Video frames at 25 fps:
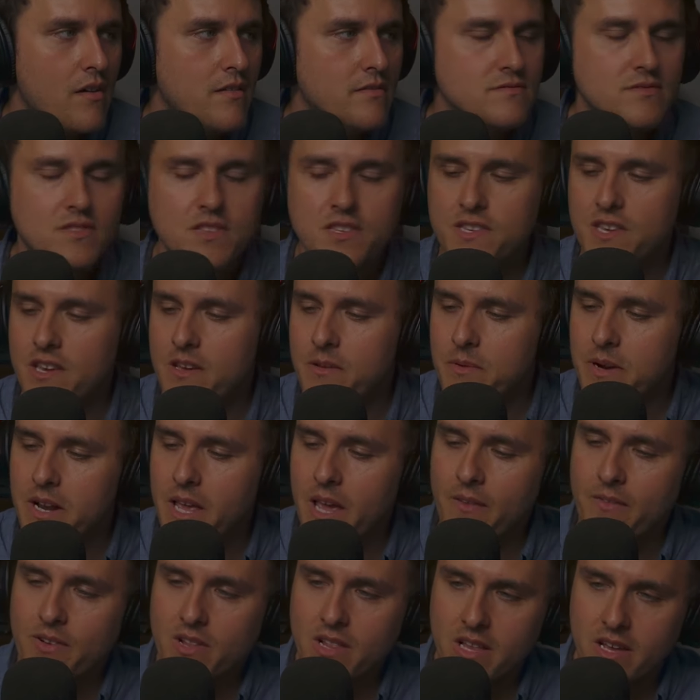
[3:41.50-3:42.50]
Does anybody
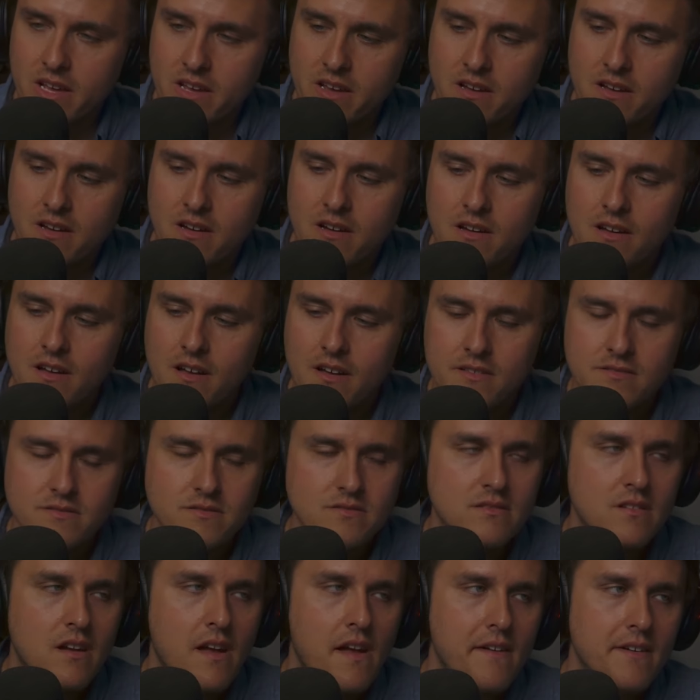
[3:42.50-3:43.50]
have a link?
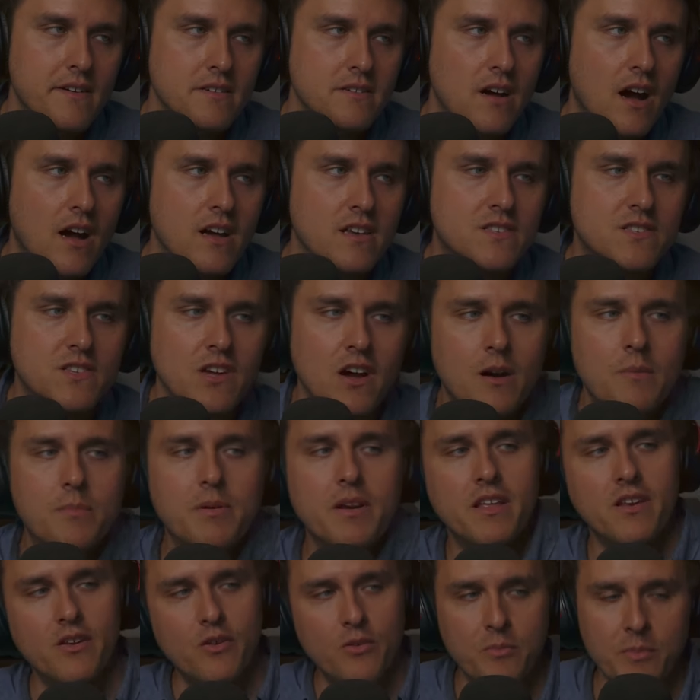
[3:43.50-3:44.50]
I saw it, but
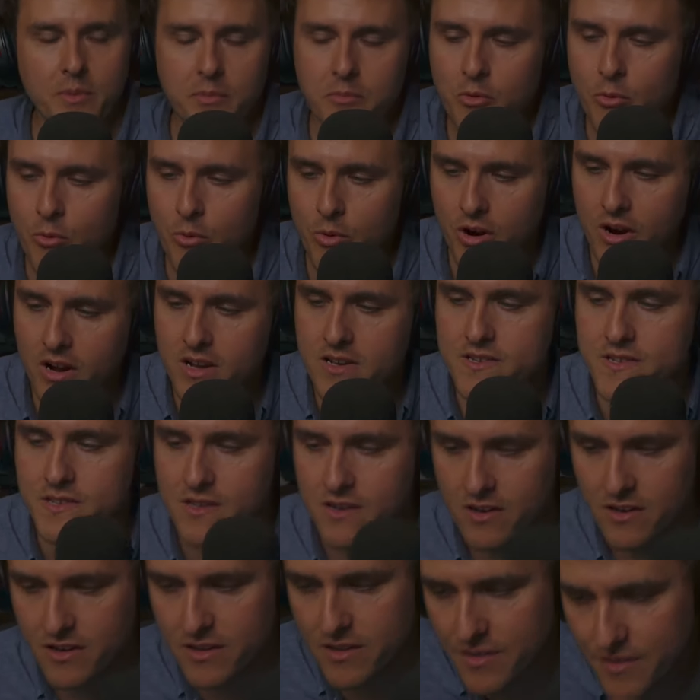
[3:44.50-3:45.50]
I don't remember where I
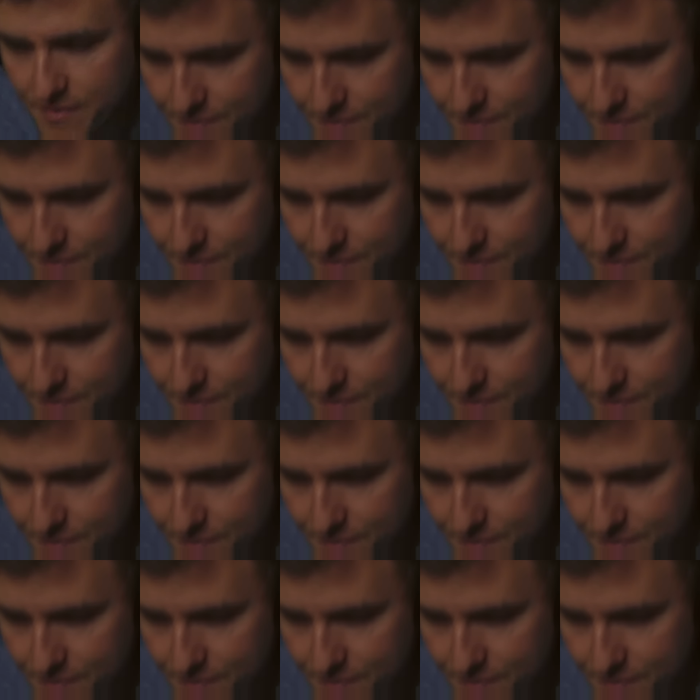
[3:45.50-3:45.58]
saw it.